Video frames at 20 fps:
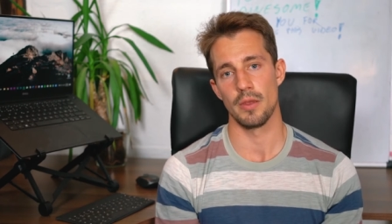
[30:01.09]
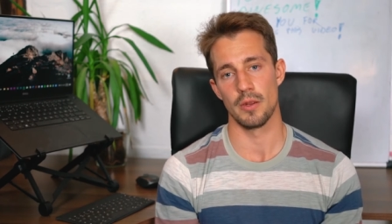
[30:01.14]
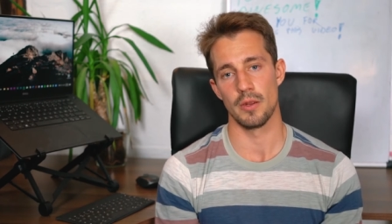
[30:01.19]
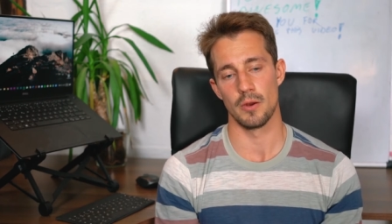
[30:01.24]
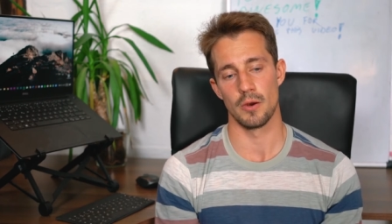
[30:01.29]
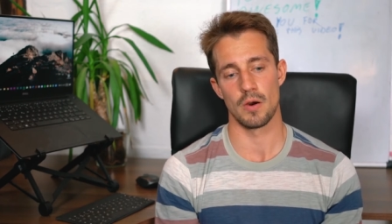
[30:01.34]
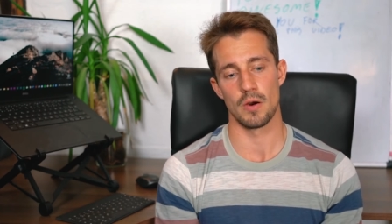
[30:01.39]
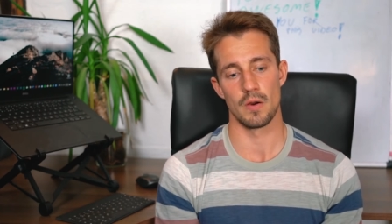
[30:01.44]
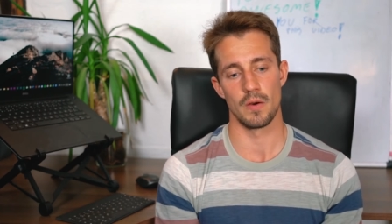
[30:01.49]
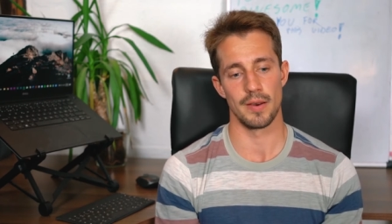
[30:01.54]
You
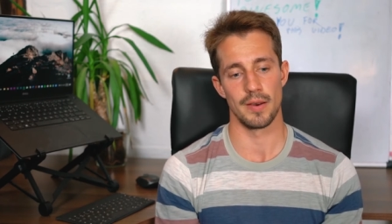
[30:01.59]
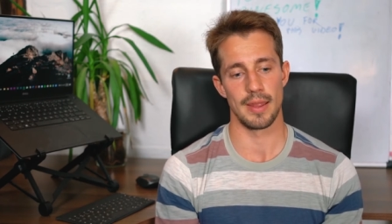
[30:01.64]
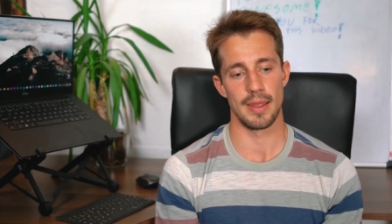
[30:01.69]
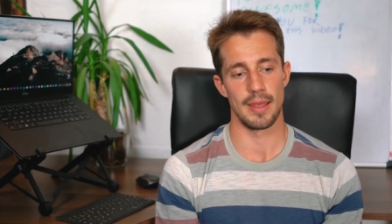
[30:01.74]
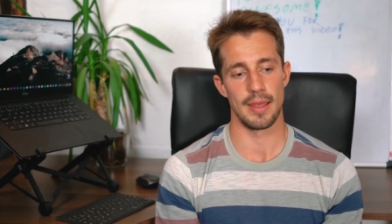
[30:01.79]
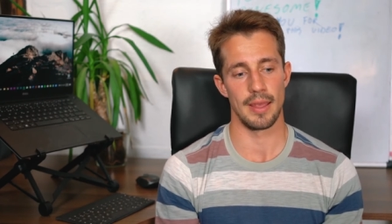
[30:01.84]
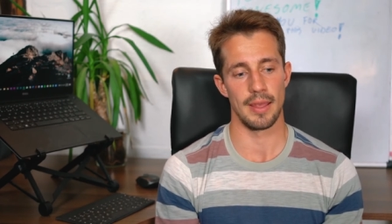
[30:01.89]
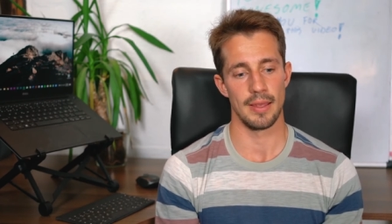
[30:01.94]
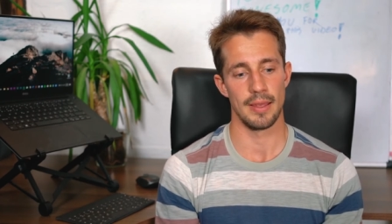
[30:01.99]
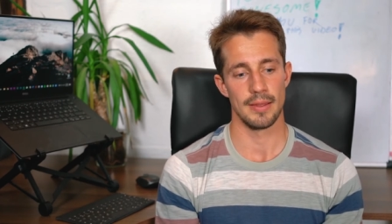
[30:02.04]
know, are
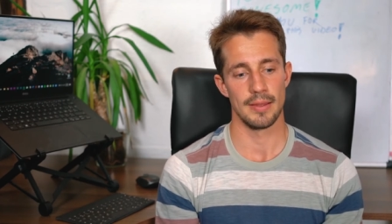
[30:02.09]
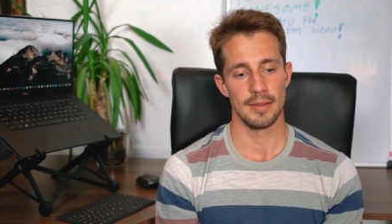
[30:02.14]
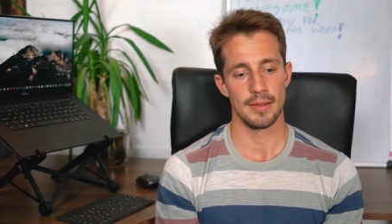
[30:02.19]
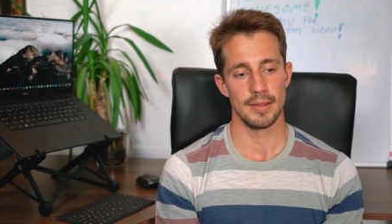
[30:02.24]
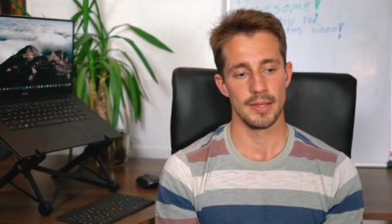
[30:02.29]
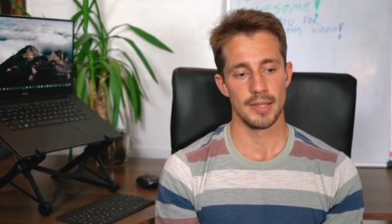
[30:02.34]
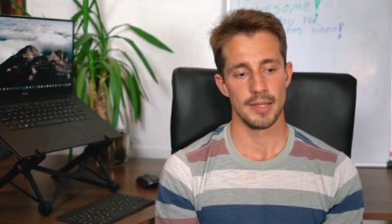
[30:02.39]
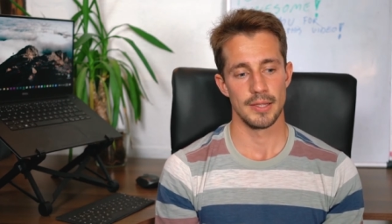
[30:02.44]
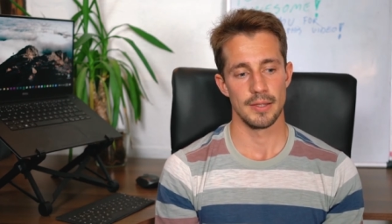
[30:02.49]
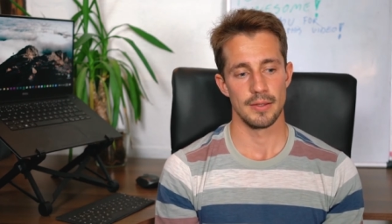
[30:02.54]
they,
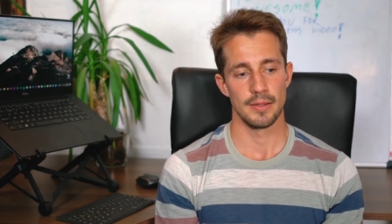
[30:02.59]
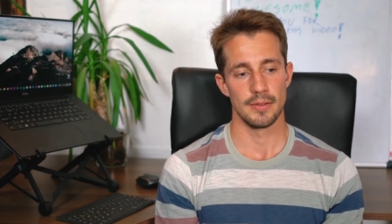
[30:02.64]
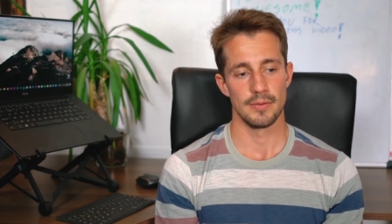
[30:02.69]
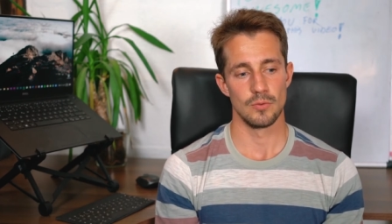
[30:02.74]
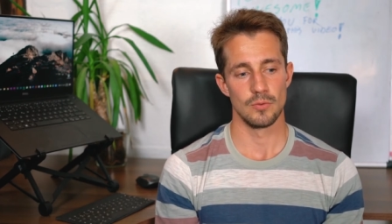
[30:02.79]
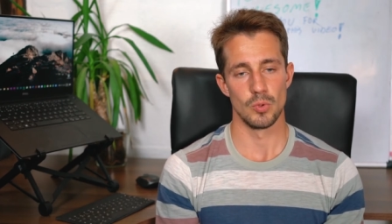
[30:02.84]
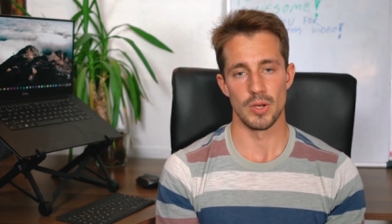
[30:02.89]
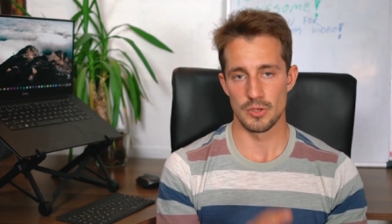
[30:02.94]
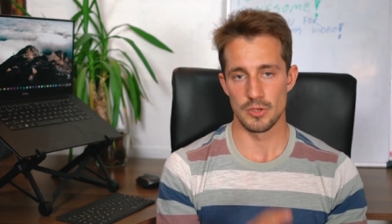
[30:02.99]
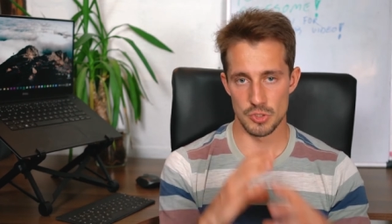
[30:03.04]

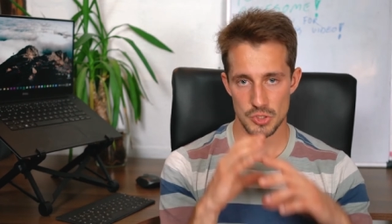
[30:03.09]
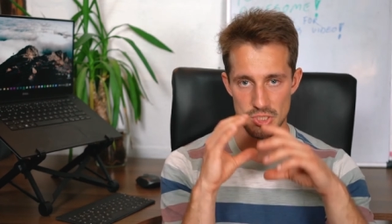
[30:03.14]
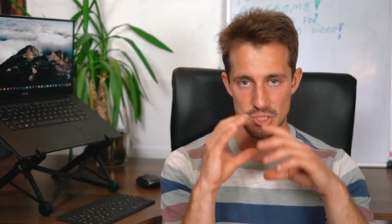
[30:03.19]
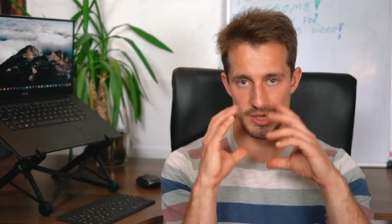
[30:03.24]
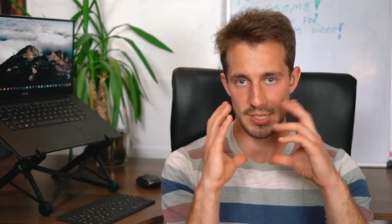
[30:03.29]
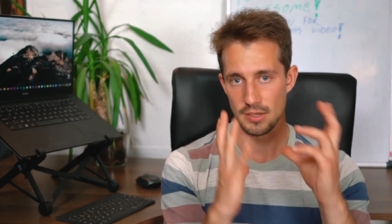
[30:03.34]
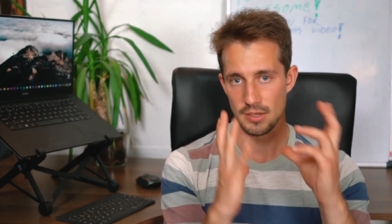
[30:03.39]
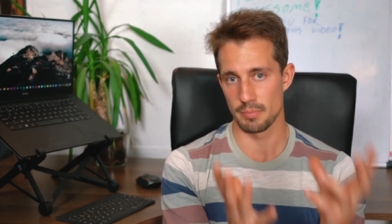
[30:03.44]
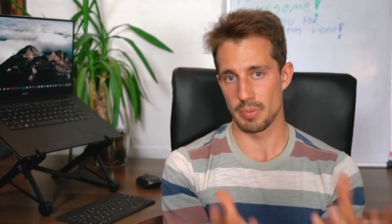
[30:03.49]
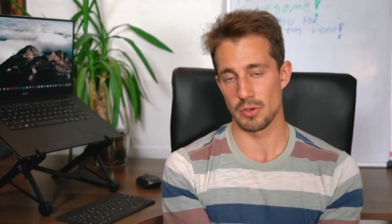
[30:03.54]
do they
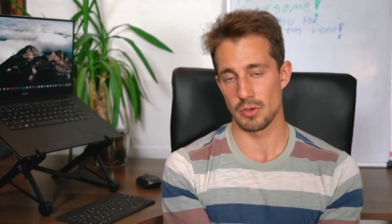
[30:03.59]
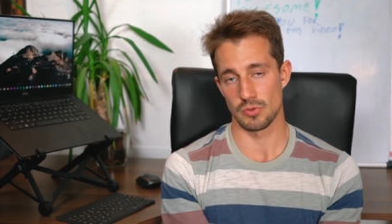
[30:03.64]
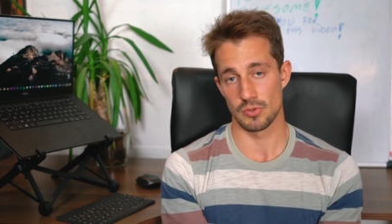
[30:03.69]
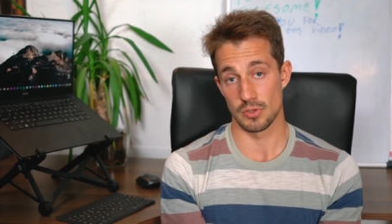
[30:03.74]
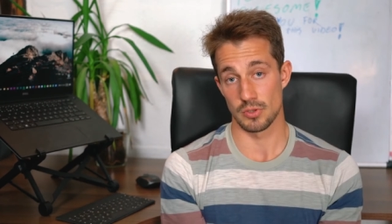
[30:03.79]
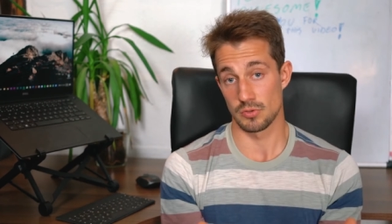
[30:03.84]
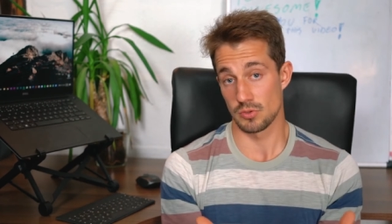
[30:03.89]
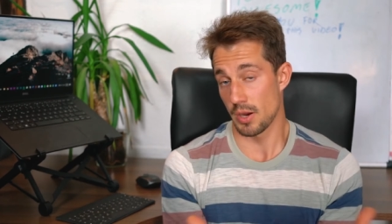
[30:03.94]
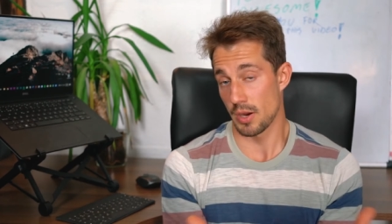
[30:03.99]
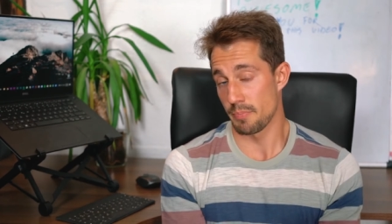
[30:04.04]
just think about
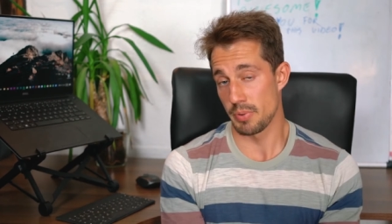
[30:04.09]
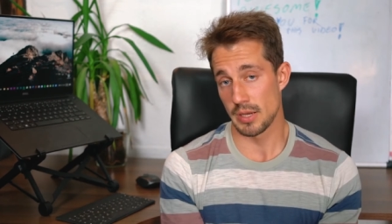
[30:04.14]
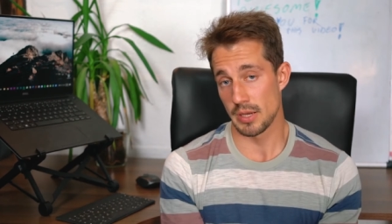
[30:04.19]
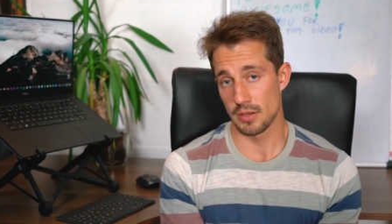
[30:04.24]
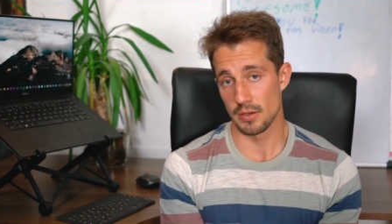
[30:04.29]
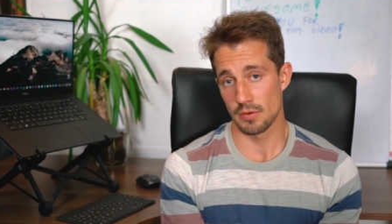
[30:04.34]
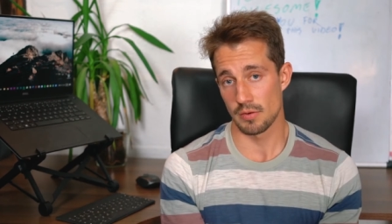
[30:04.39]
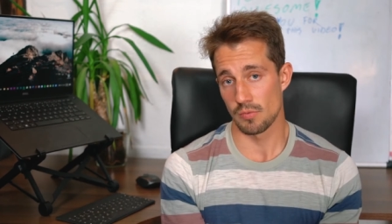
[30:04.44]
the topic